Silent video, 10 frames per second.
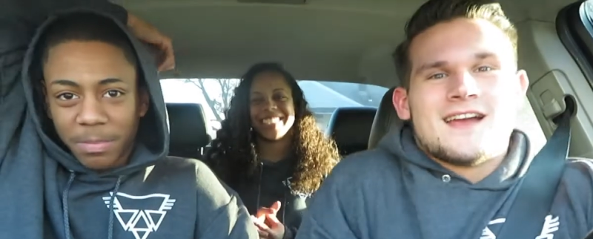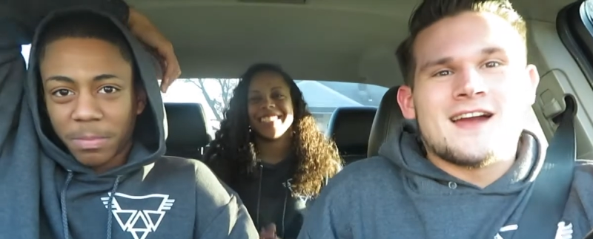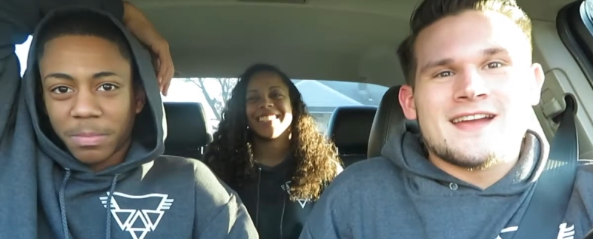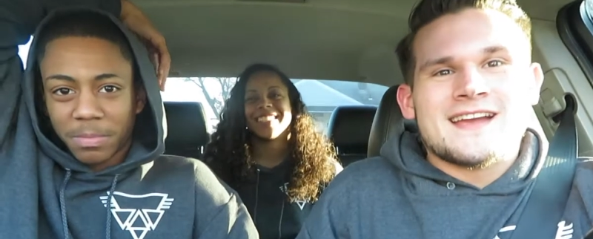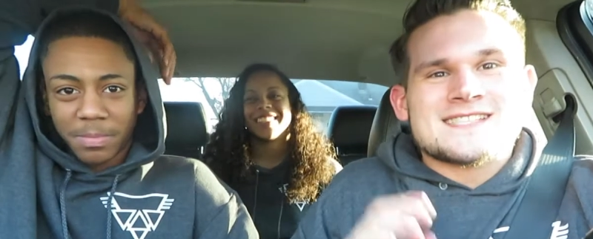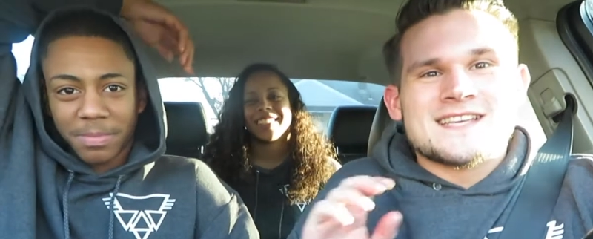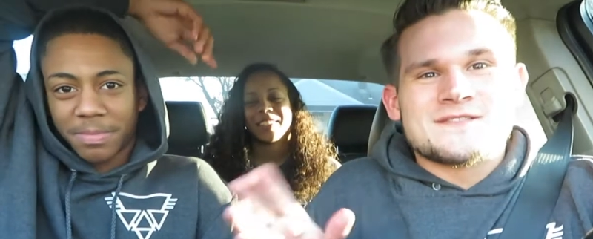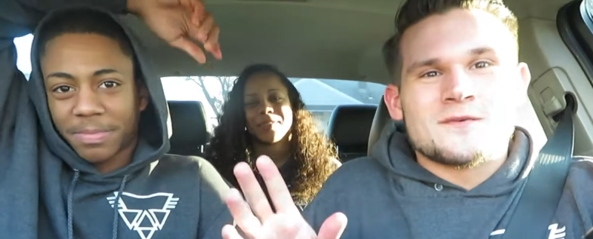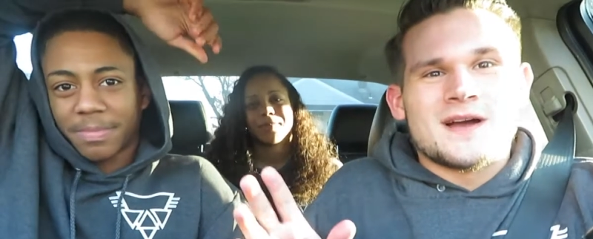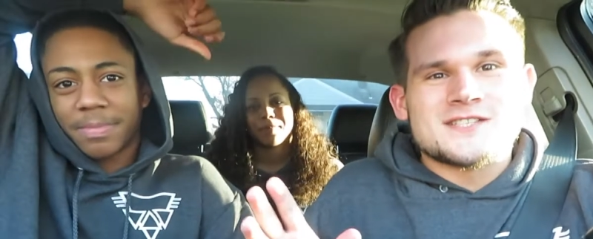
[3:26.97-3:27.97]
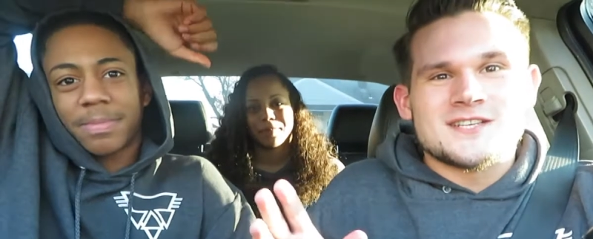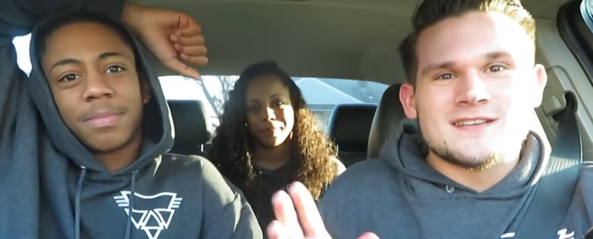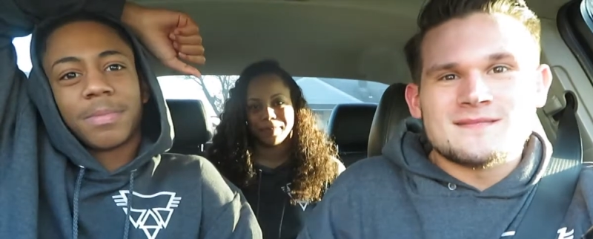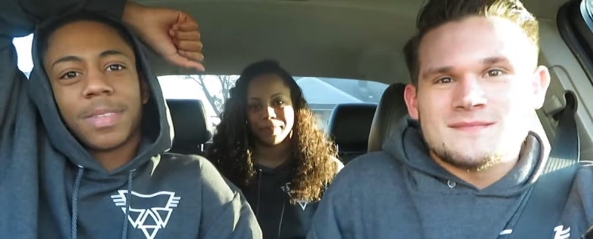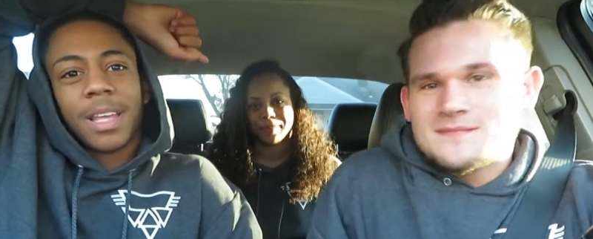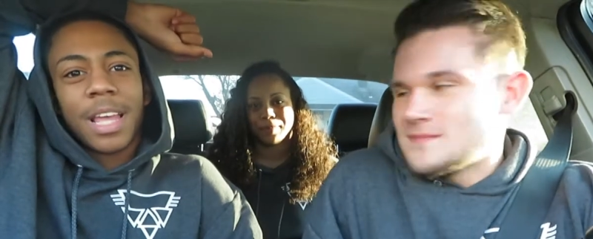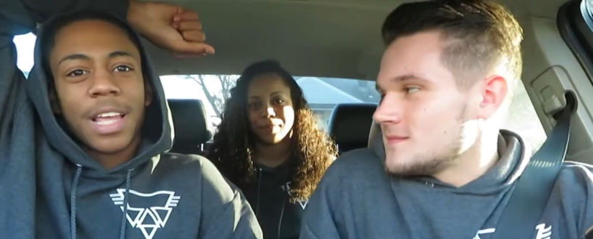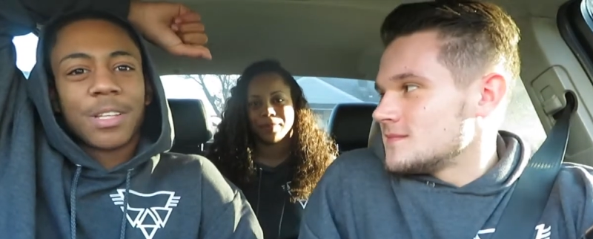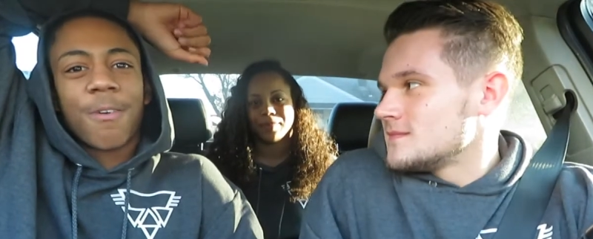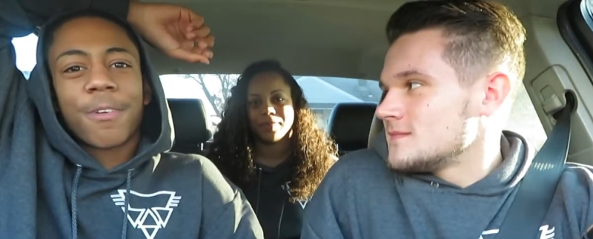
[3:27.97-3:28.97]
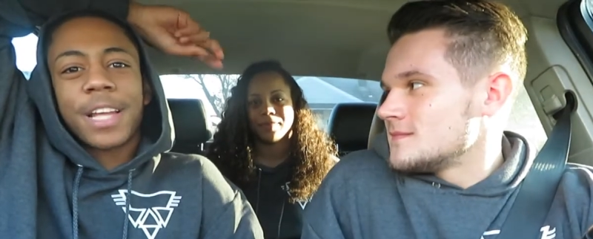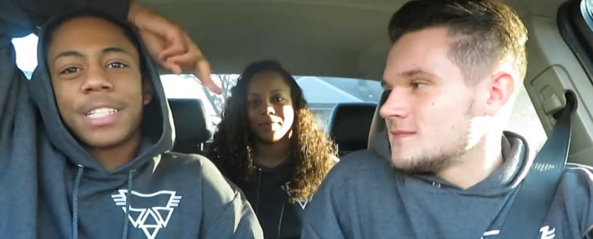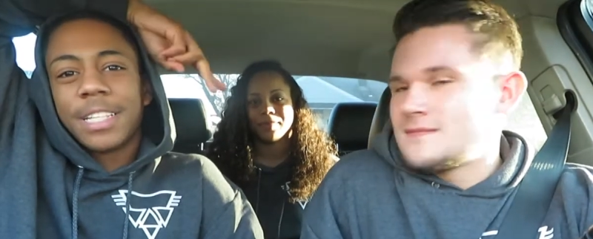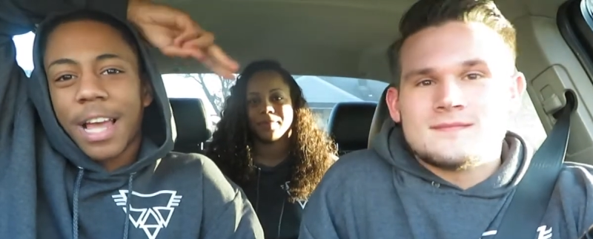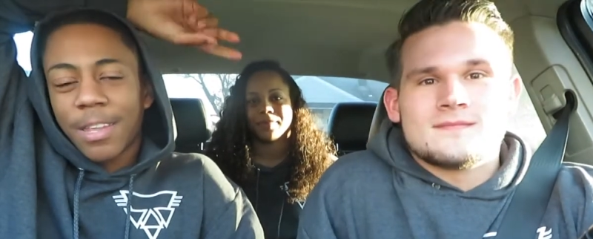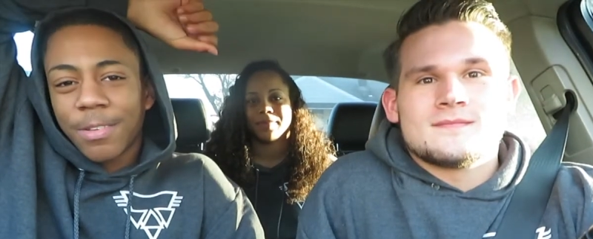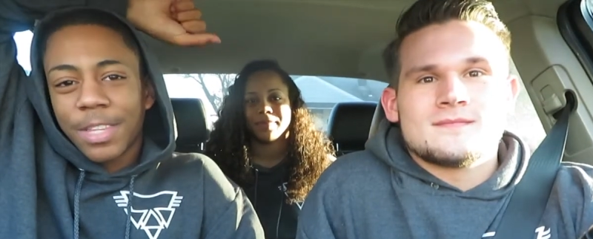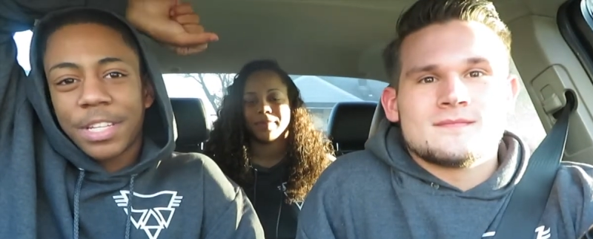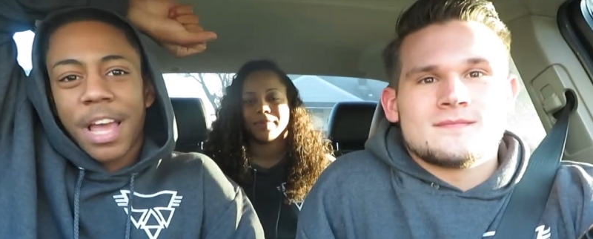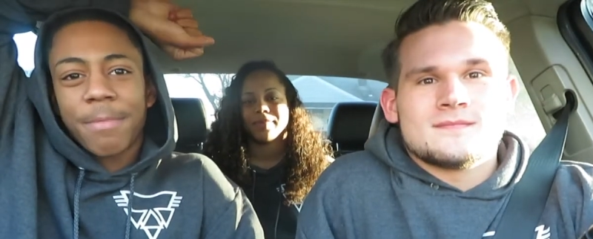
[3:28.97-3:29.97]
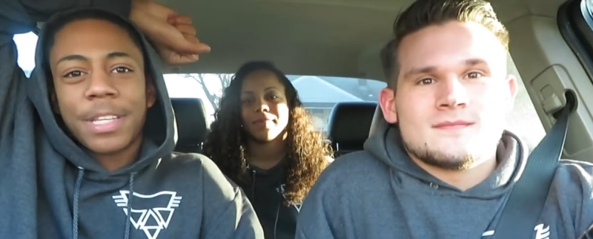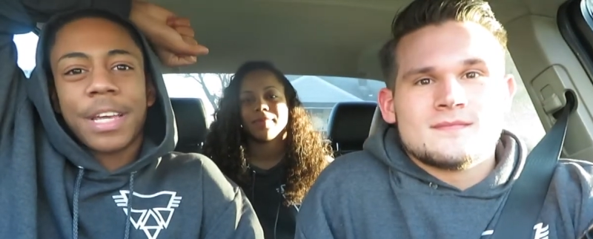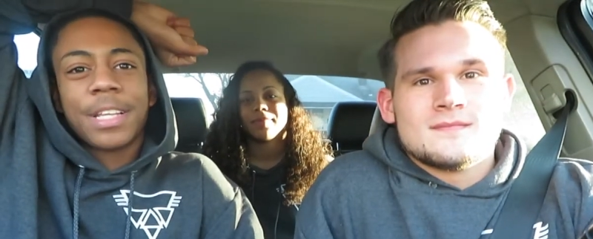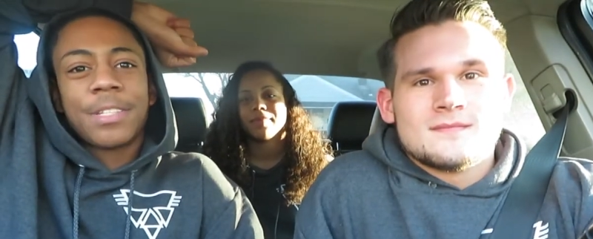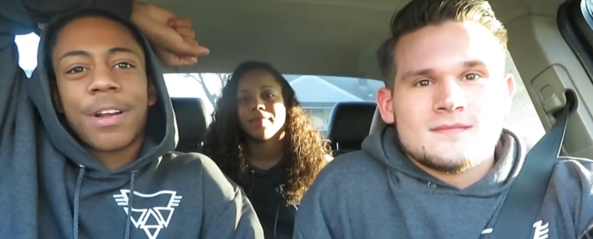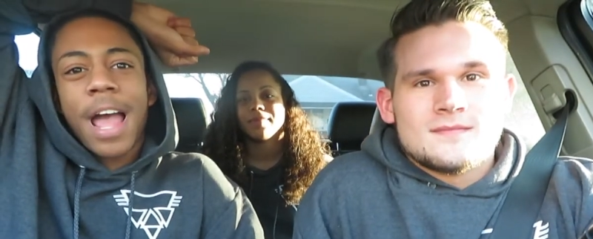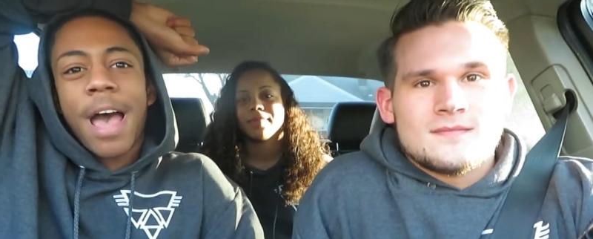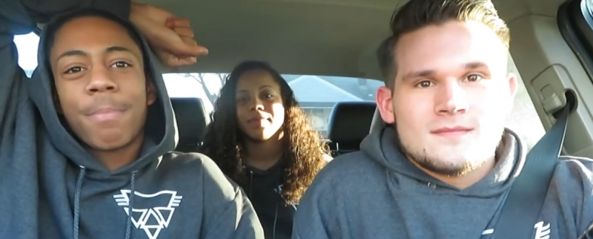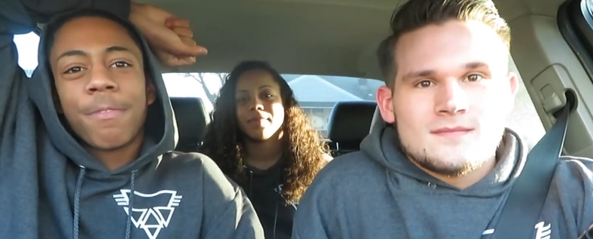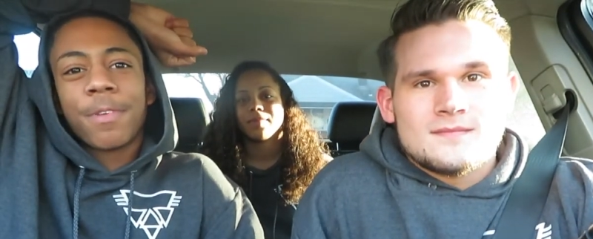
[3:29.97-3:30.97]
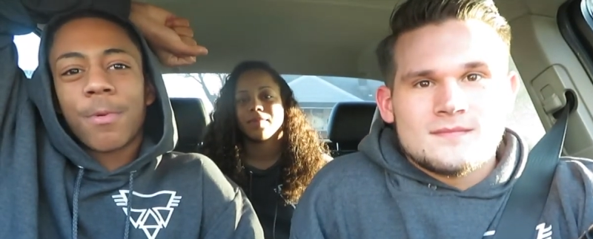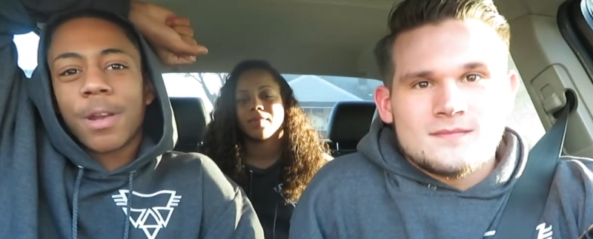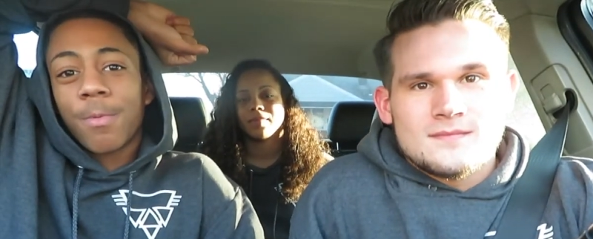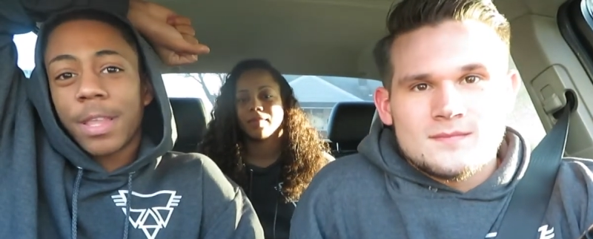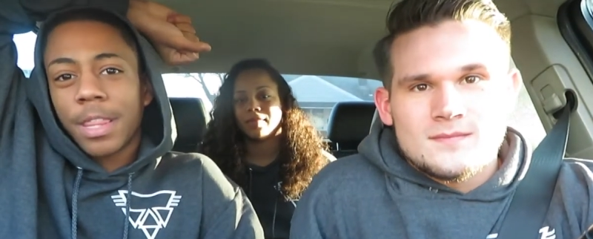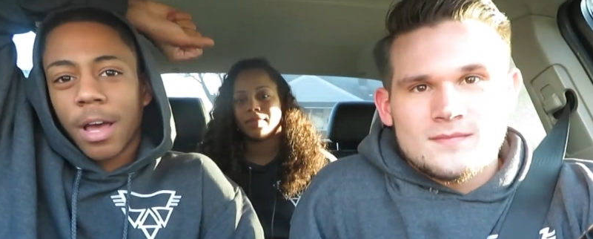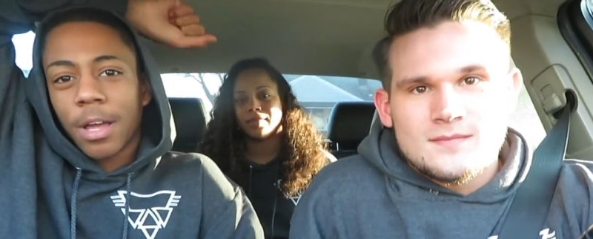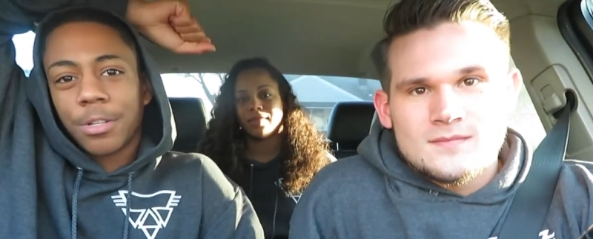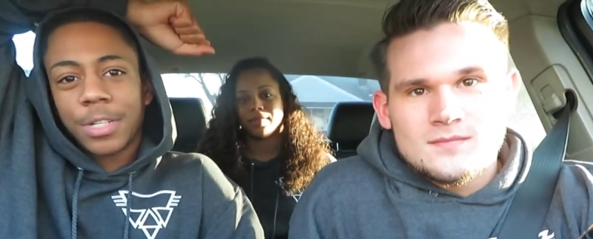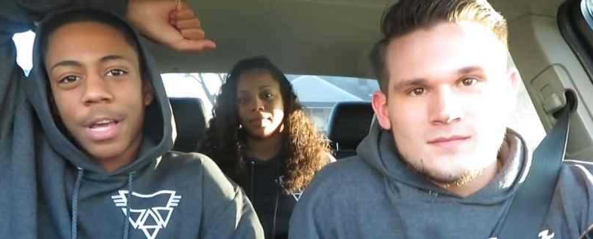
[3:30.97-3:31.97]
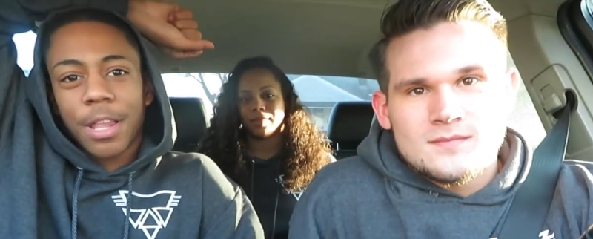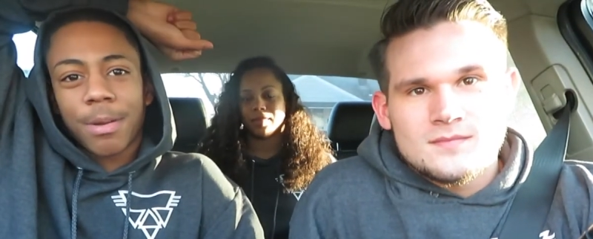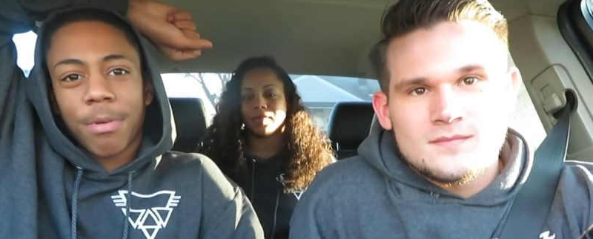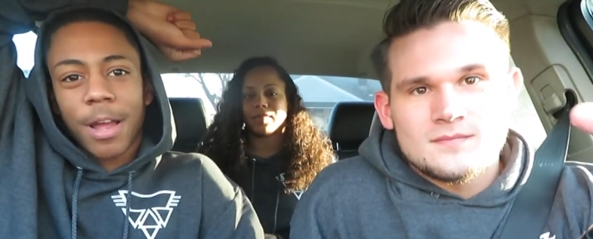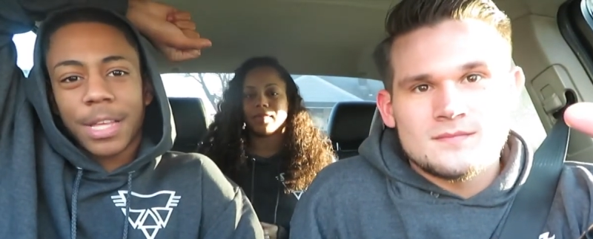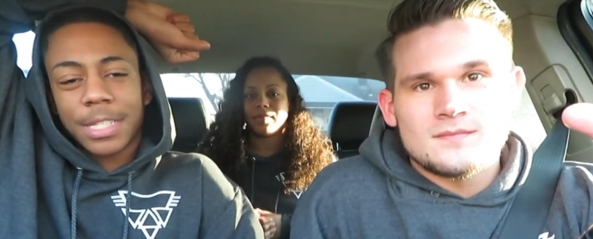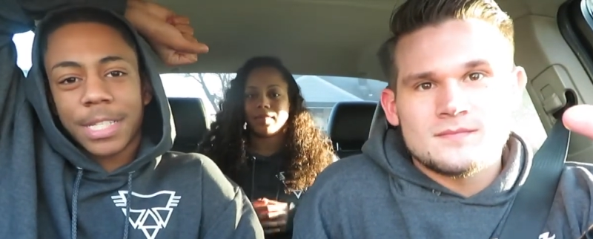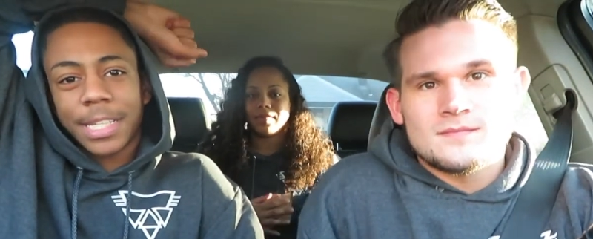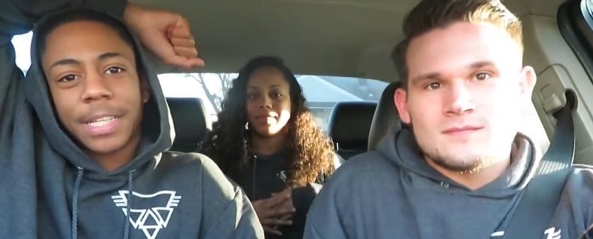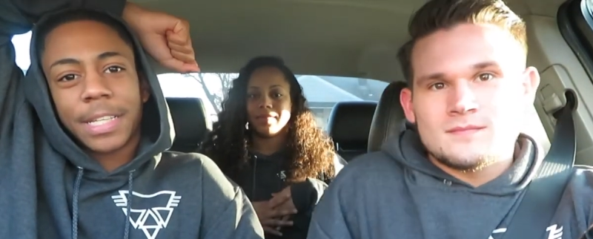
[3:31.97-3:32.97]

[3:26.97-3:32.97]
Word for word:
Speaker 1: Alright guys, thanks for watching.
Speaker 2: Don't forget to download the Diamond Dancer app if you want to win the $100 prize.